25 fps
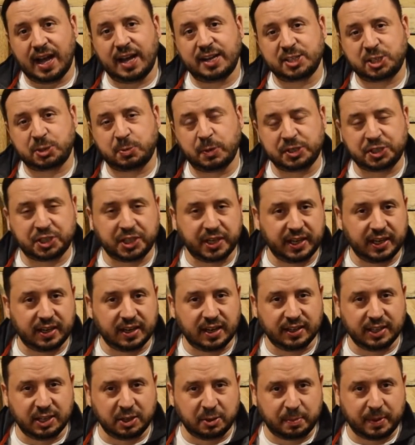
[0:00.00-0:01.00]
switching
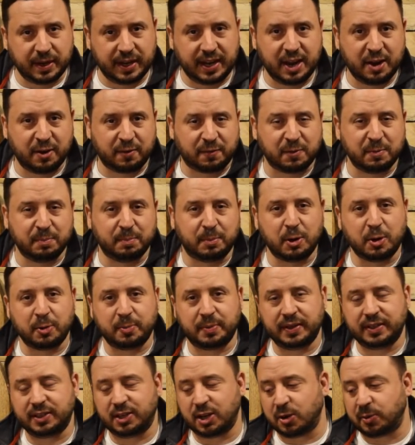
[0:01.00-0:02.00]
a little bit here from
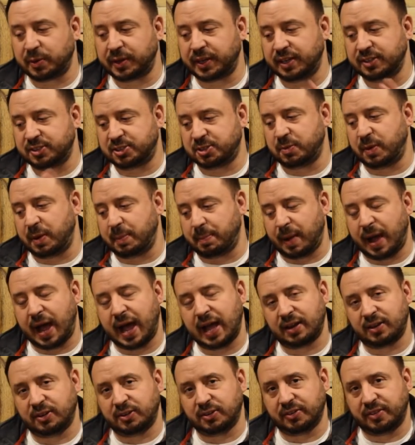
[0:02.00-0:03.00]
bourbon, going into a
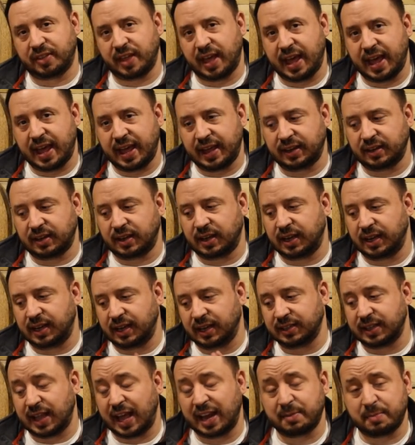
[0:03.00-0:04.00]
bottle that
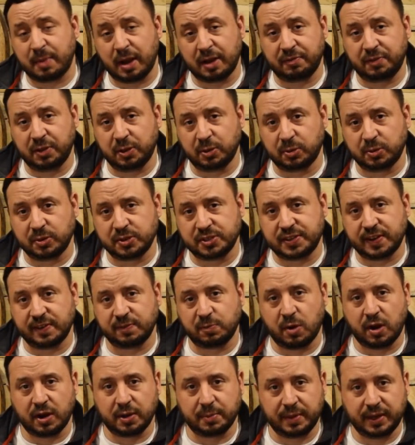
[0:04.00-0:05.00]
a lot of my viewers have
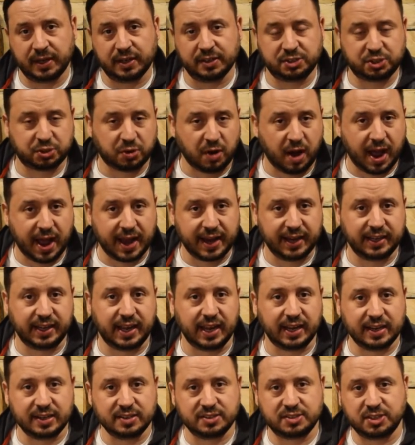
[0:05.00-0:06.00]
wanted me to try and
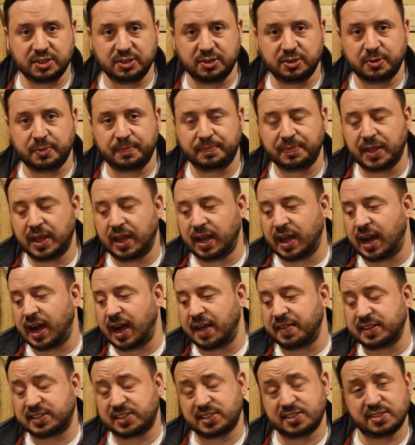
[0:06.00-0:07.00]
get into.
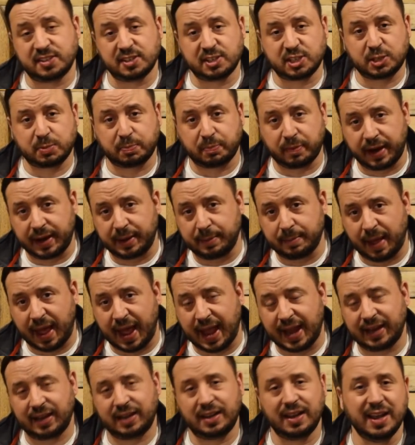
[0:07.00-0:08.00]
This is the
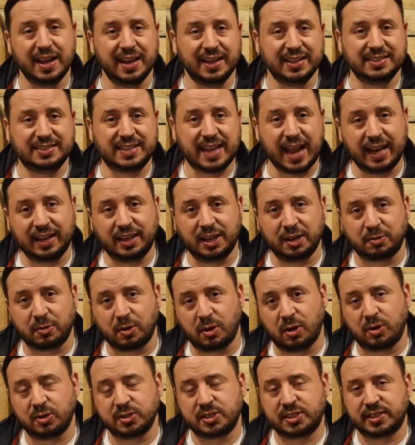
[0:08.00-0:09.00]
Springbank
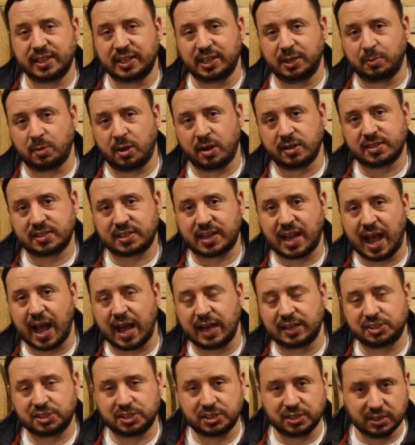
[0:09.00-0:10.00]
10-year-old single malt
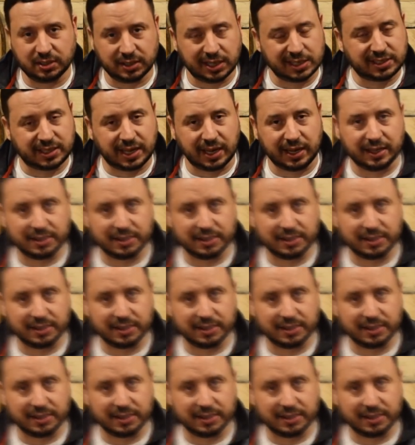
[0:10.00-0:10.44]
scotch. Let's get